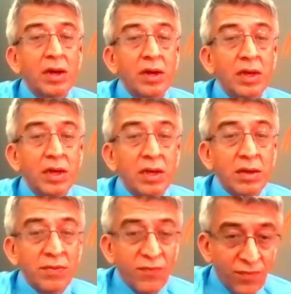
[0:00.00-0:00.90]
uh,
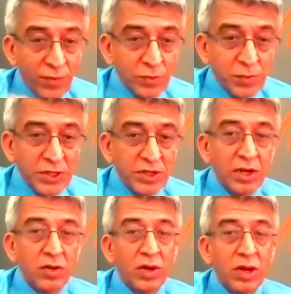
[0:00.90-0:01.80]

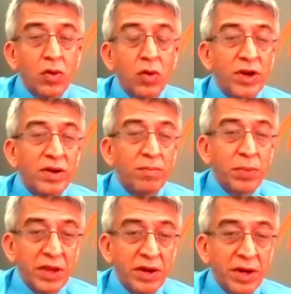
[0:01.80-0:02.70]
especially during
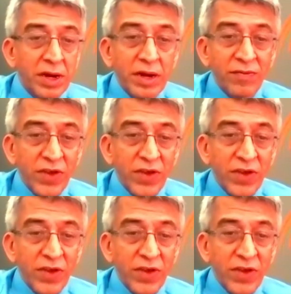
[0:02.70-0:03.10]
COVID period,